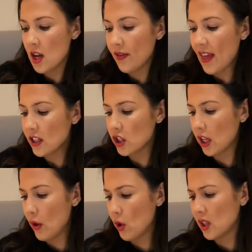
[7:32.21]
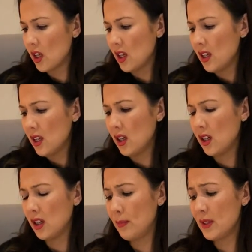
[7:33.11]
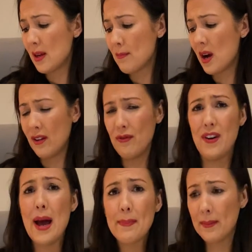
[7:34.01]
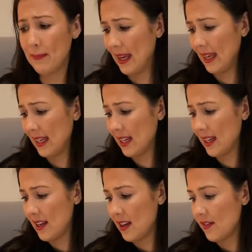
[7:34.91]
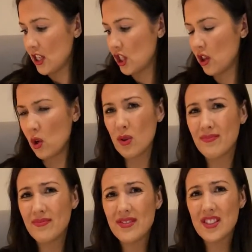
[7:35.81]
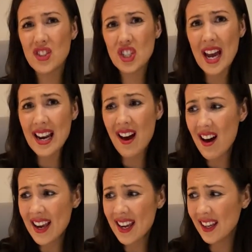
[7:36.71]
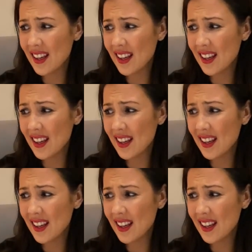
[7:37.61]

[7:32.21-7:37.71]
Then she thought, "Oh, but it might flap at me." Then she thought, "Shall I?"